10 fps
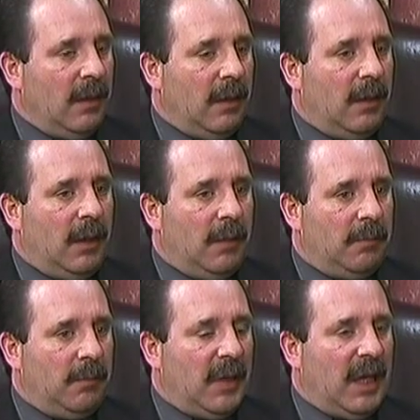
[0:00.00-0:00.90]

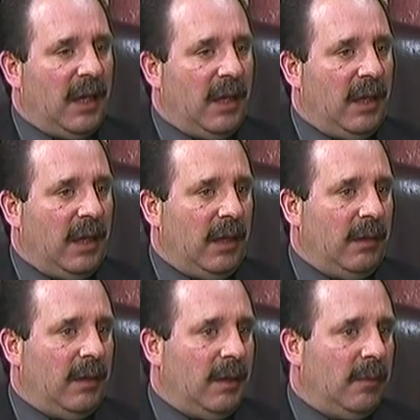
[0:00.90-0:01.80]

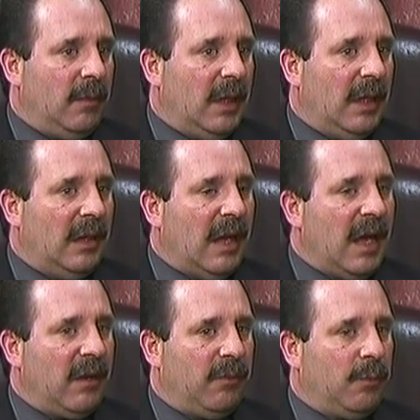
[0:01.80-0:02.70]
A
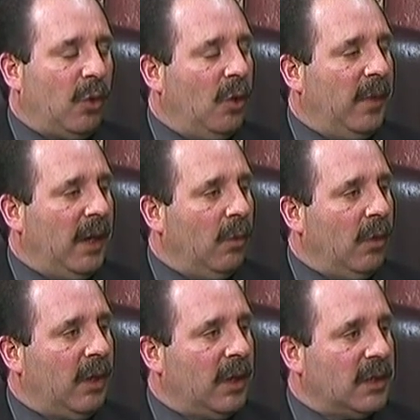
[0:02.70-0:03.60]
lot of probate
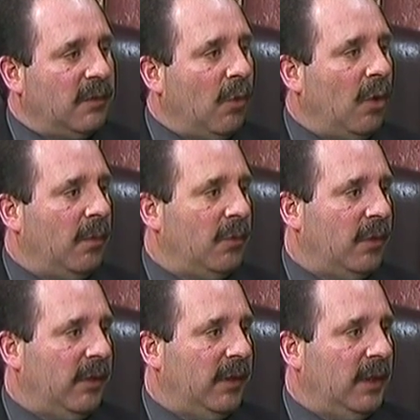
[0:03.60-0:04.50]
work is form
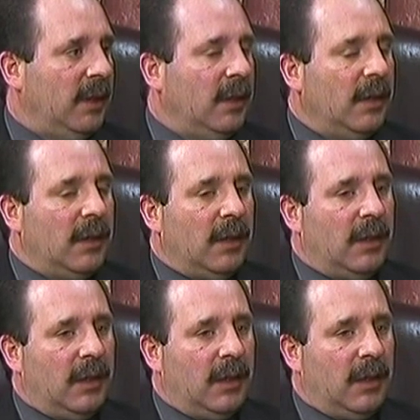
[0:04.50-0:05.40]
driven.
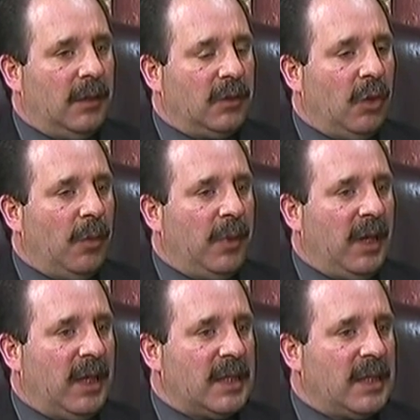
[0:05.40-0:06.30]
To open
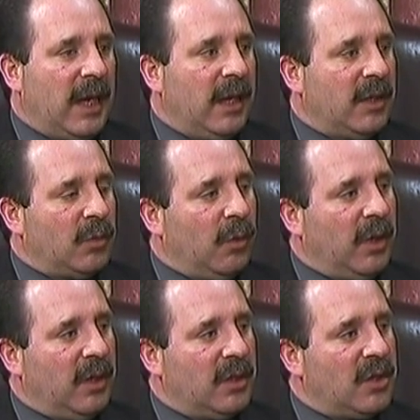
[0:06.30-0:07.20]
the estate is where
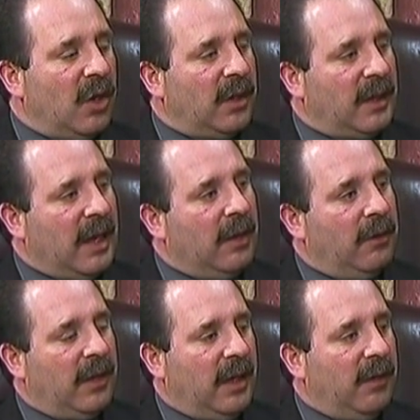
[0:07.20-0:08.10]
you start to
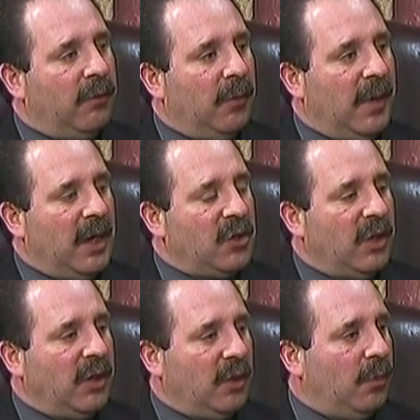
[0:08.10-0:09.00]
gather that
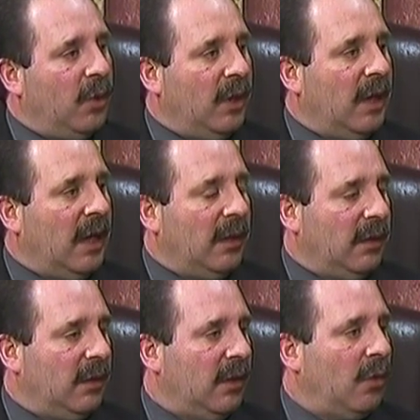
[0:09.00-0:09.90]
information and you put it
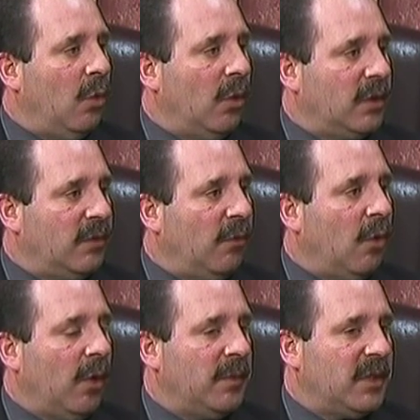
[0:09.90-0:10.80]
on the court's
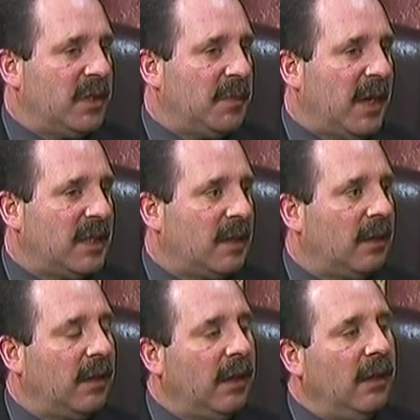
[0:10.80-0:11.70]
forms, and it's
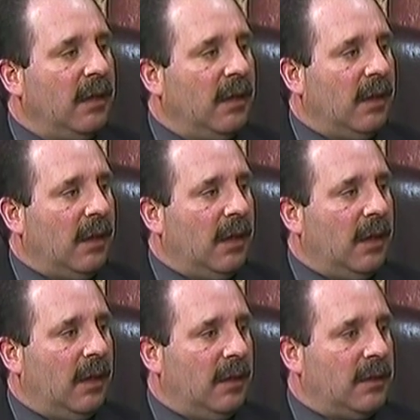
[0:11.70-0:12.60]
basically
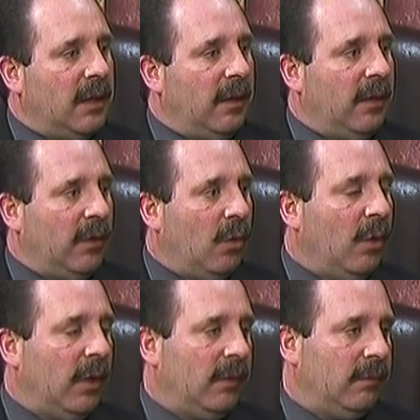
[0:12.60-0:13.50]
telling the
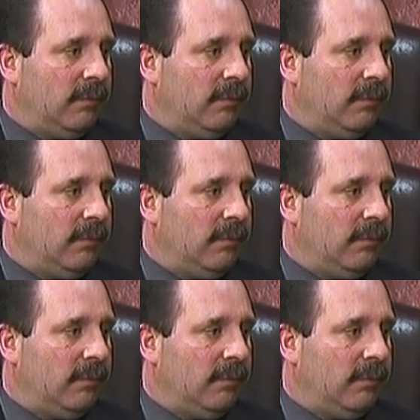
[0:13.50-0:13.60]
court,